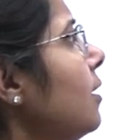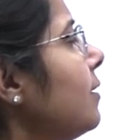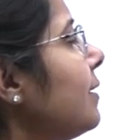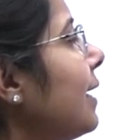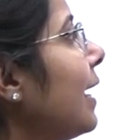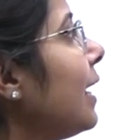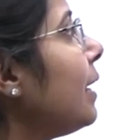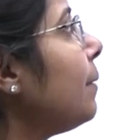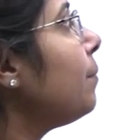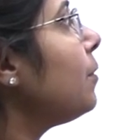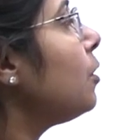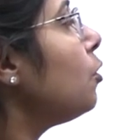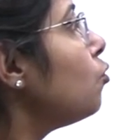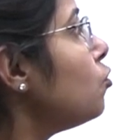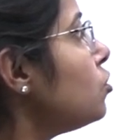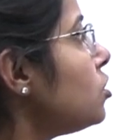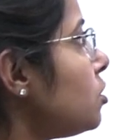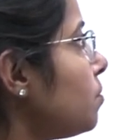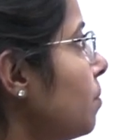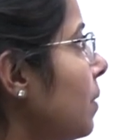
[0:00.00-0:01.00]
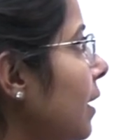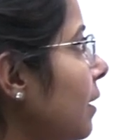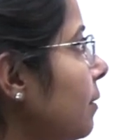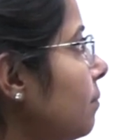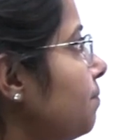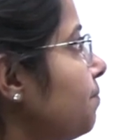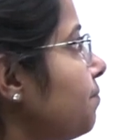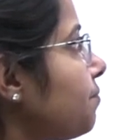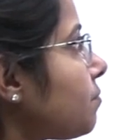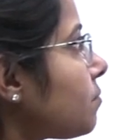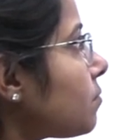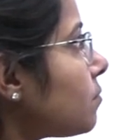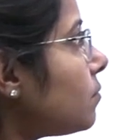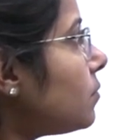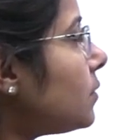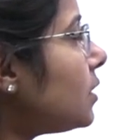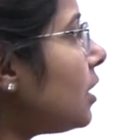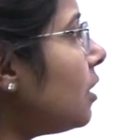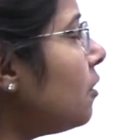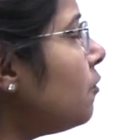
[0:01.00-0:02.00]
time used by
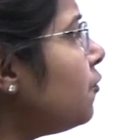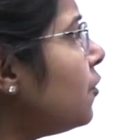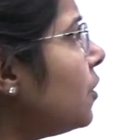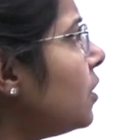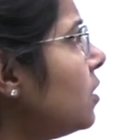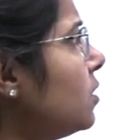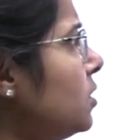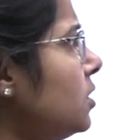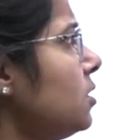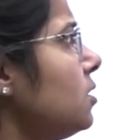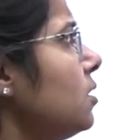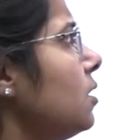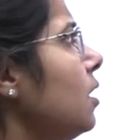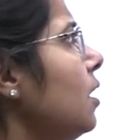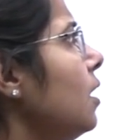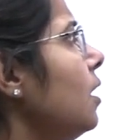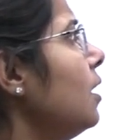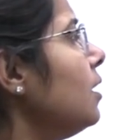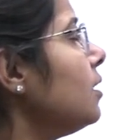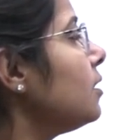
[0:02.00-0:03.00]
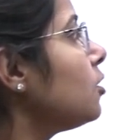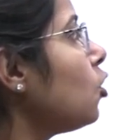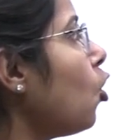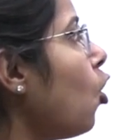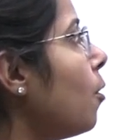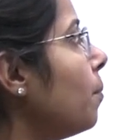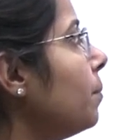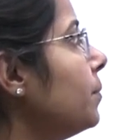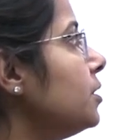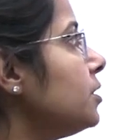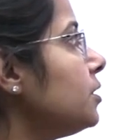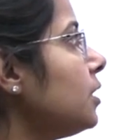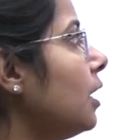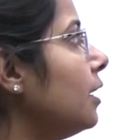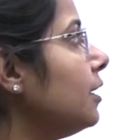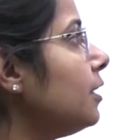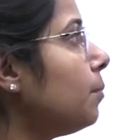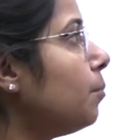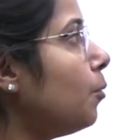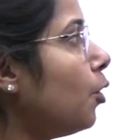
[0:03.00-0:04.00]
first Thomas
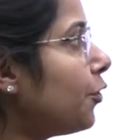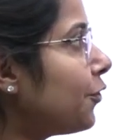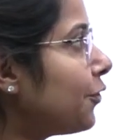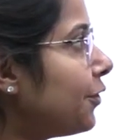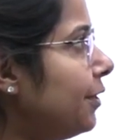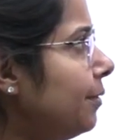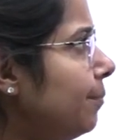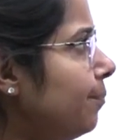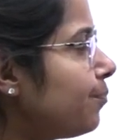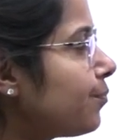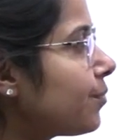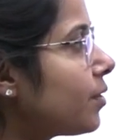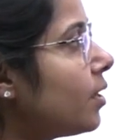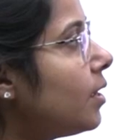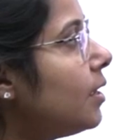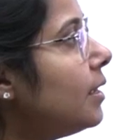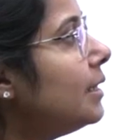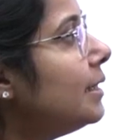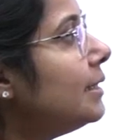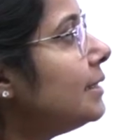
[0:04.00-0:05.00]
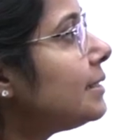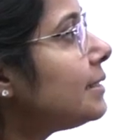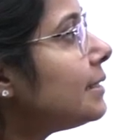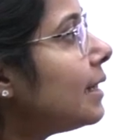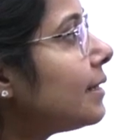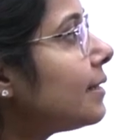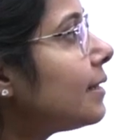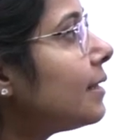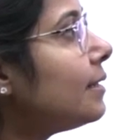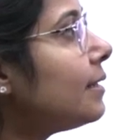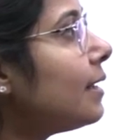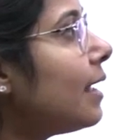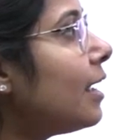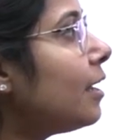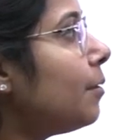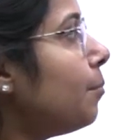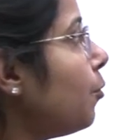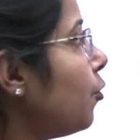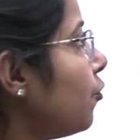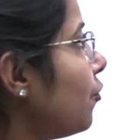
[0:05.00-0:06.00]
Hunt Morgan, Sutton
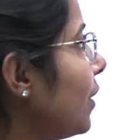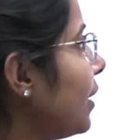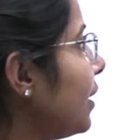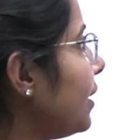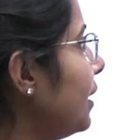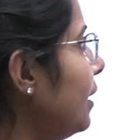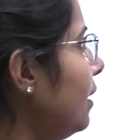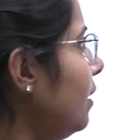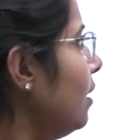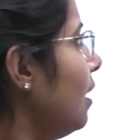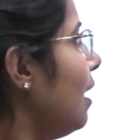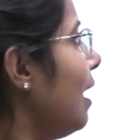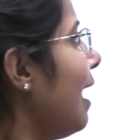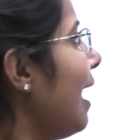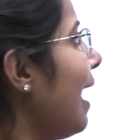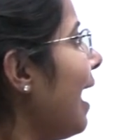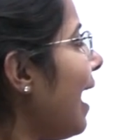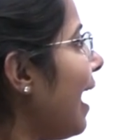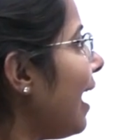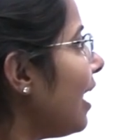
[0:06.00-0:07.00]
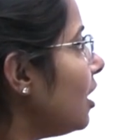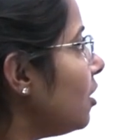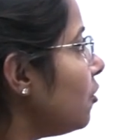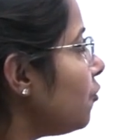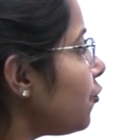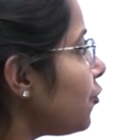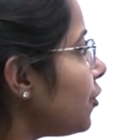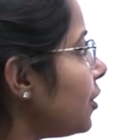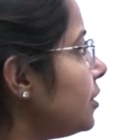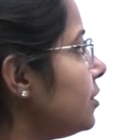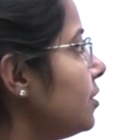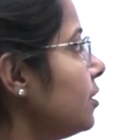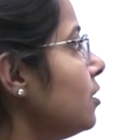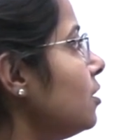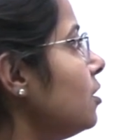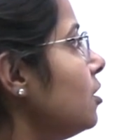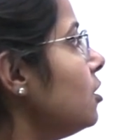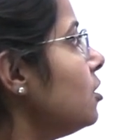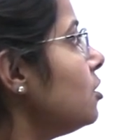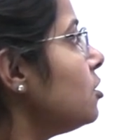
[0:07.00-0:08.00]
and Boveri, Alfred
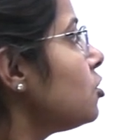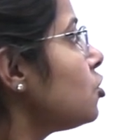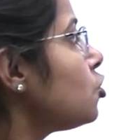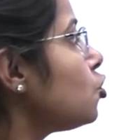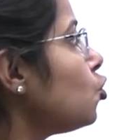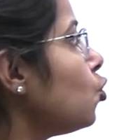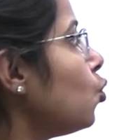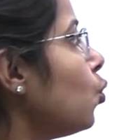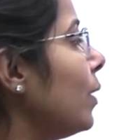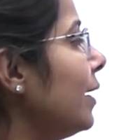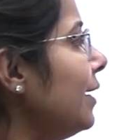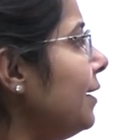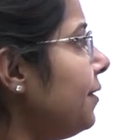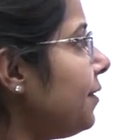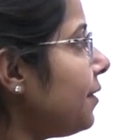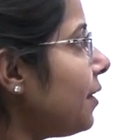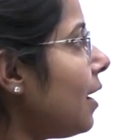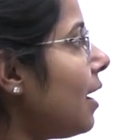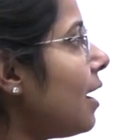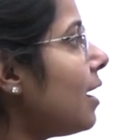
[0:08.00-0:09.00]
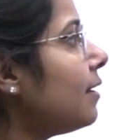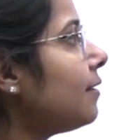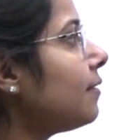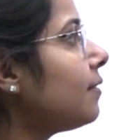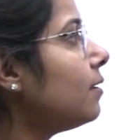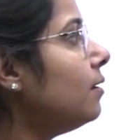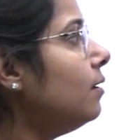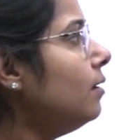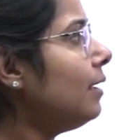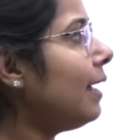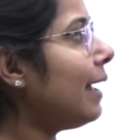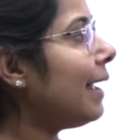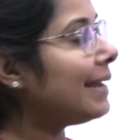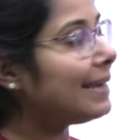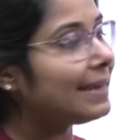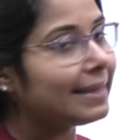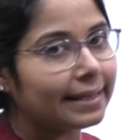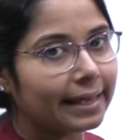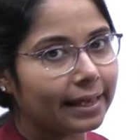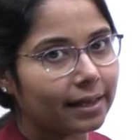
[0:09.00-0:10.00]
Stuyvesant and the
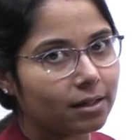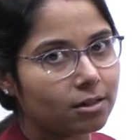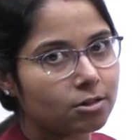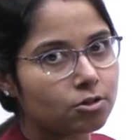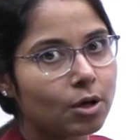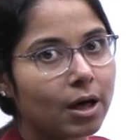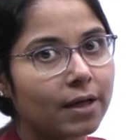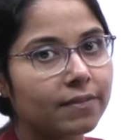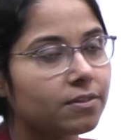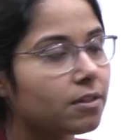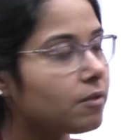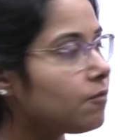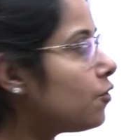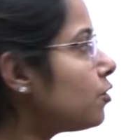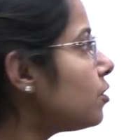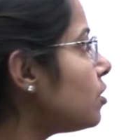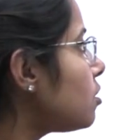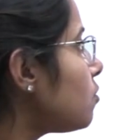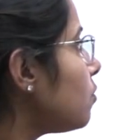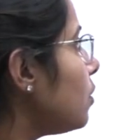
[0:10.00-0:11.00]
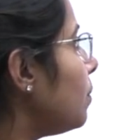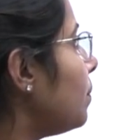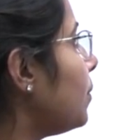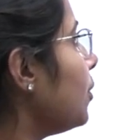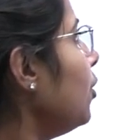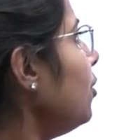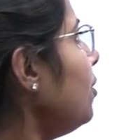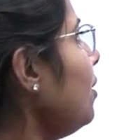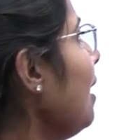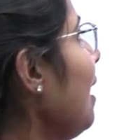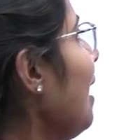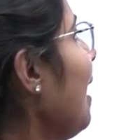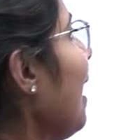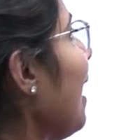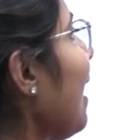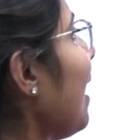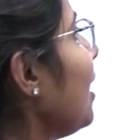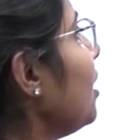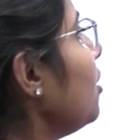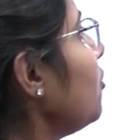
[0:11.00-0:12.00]
Henking. So answer for this will be your
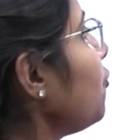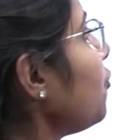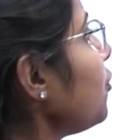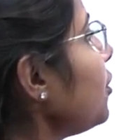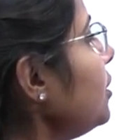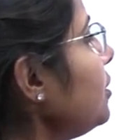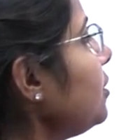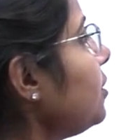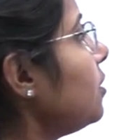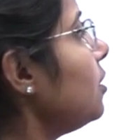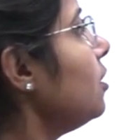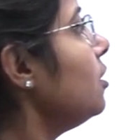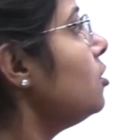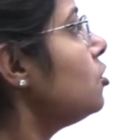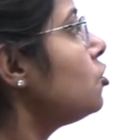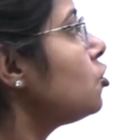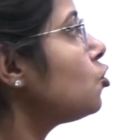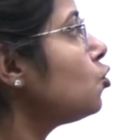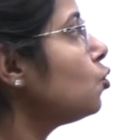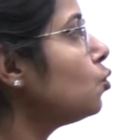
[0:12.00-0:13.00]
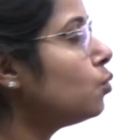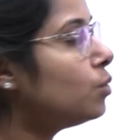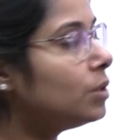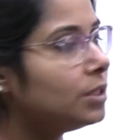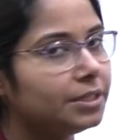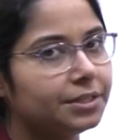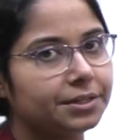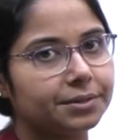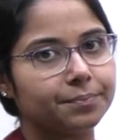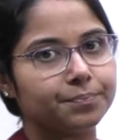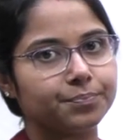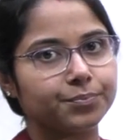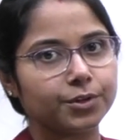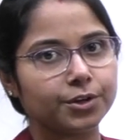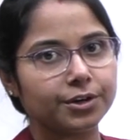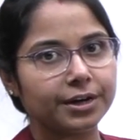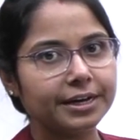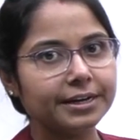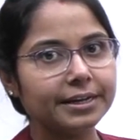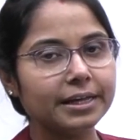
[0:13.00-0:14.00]
Alfred Stuyvesant,
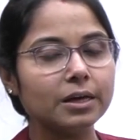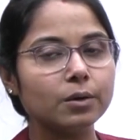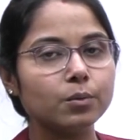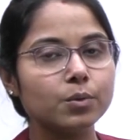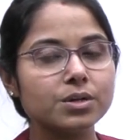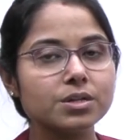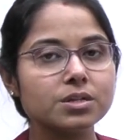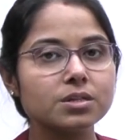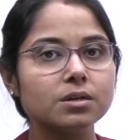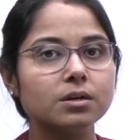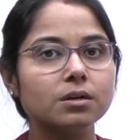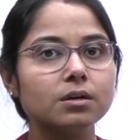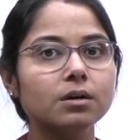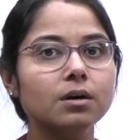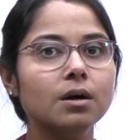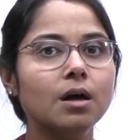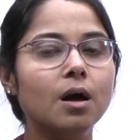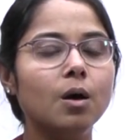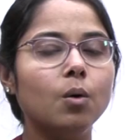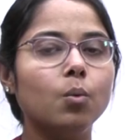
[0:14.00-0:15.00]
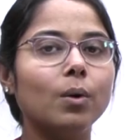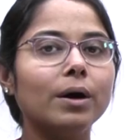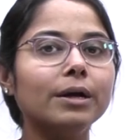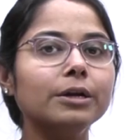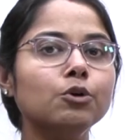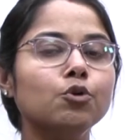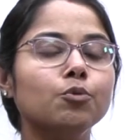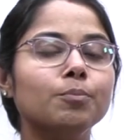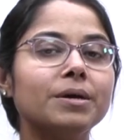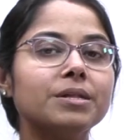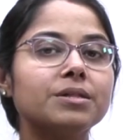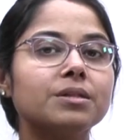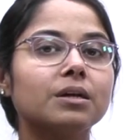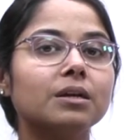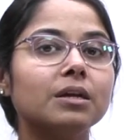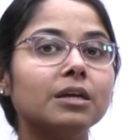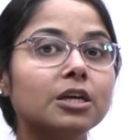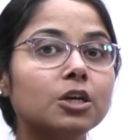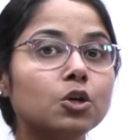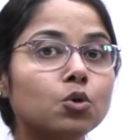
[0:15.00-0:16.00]
right? He was the one who
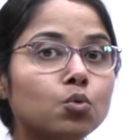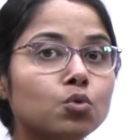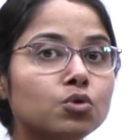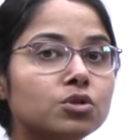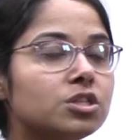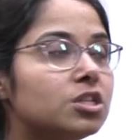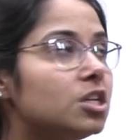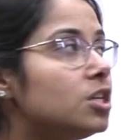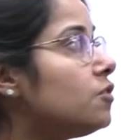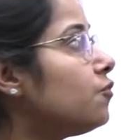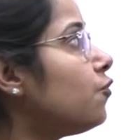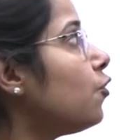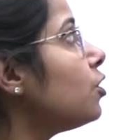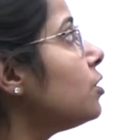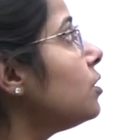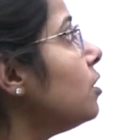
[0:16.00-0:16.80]
basically used it for